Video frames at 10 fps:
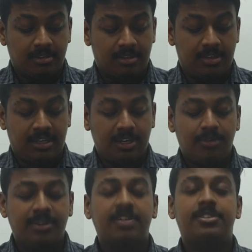The
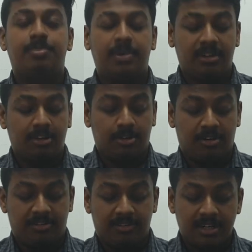innovative spirit
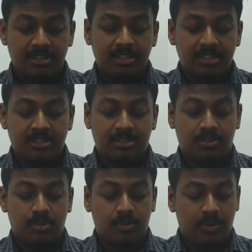of 100 years
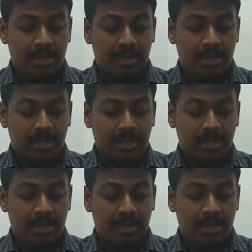ago